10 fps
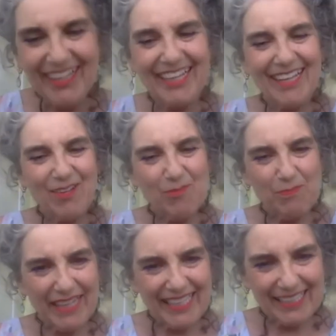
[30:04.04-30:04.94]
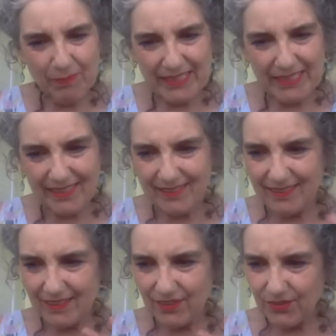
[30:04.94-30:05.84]
but but just
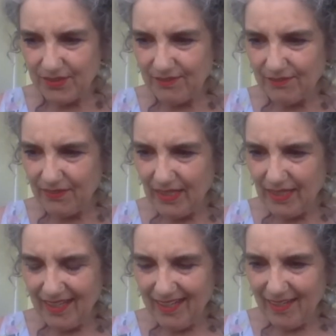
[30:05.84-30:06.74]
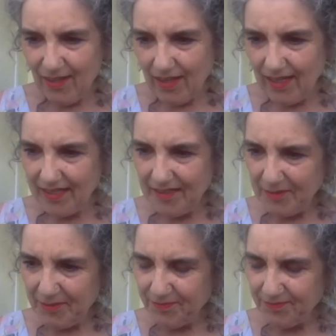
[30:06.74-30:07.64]
to sort of
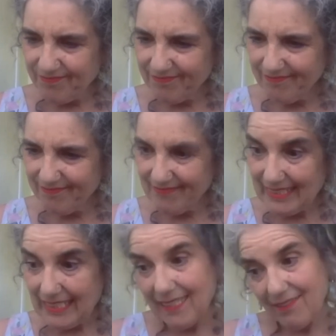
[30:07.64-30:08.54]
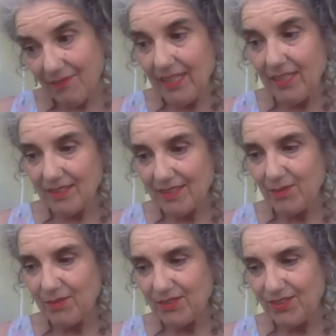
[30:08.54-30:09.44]
um, well
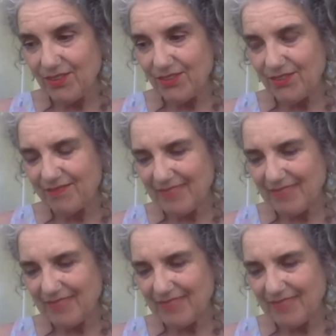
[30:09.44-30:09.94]
to to